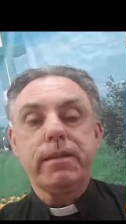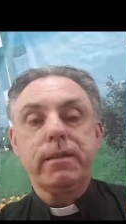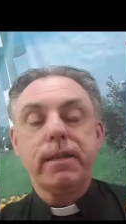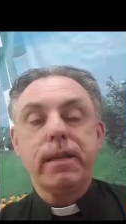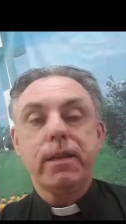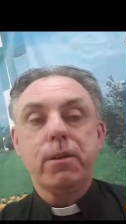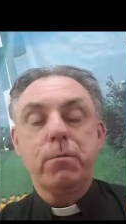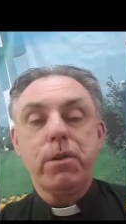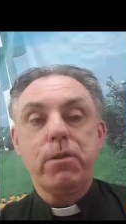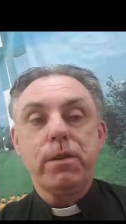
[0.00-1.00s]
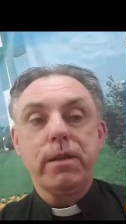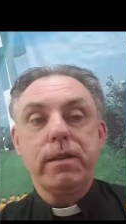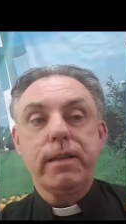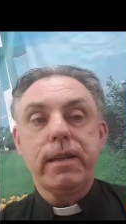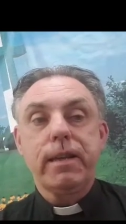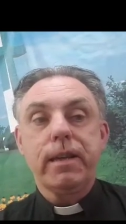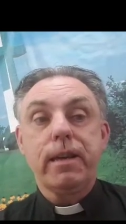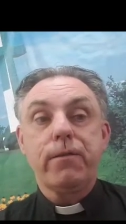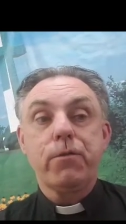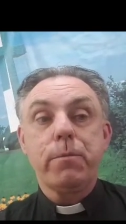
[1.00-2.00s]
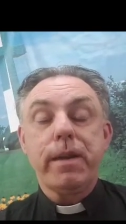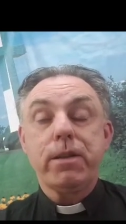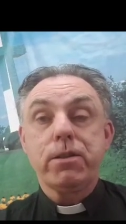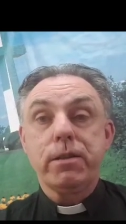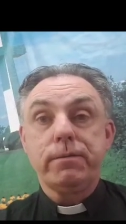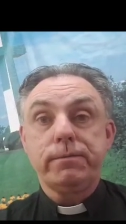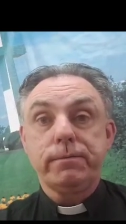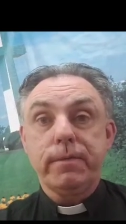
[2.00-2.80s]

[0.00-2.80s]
and getting communion and getting confirmation